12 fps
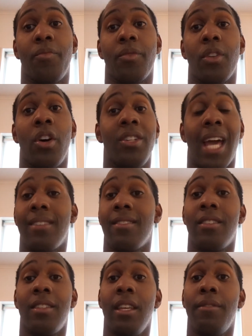
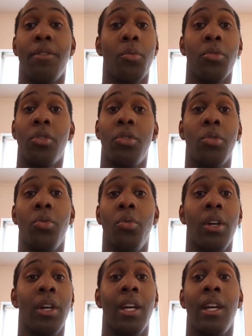Audacity if you want to
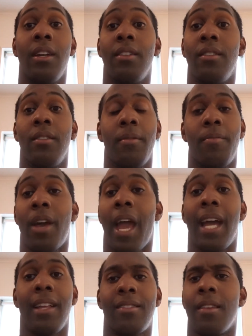
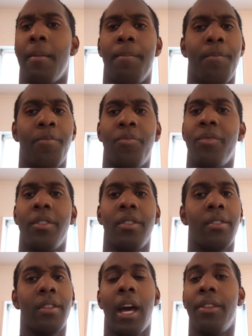add some
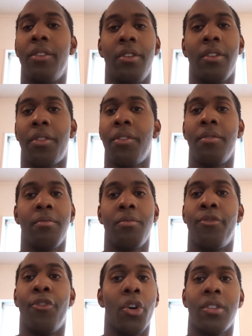other
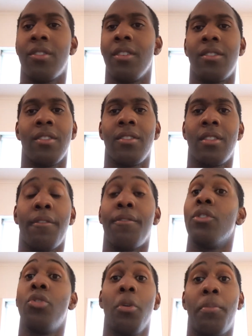voices and stuff
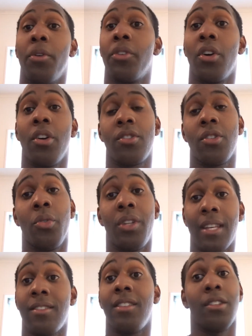into your podcast. So
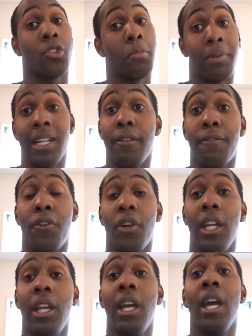Audacity is completely
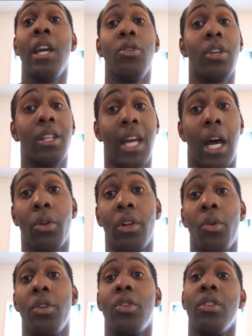free. You can
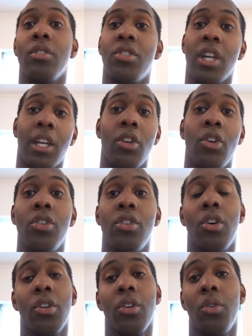download it, you can check it on
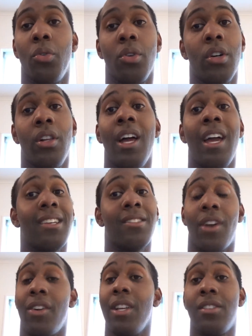Google. It's
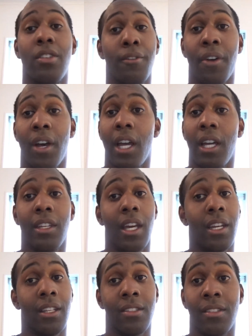very easy to find,
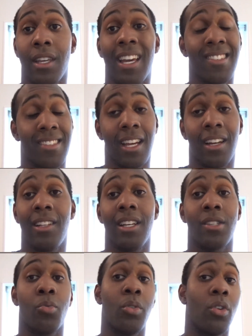and it's exactly
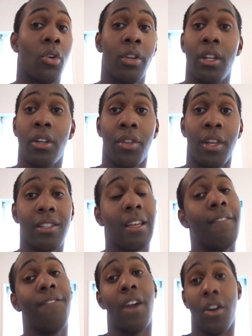as with all the other things,
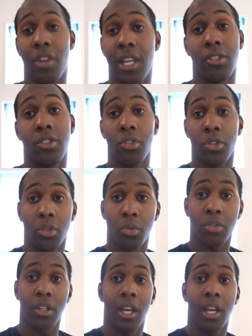very easy to use.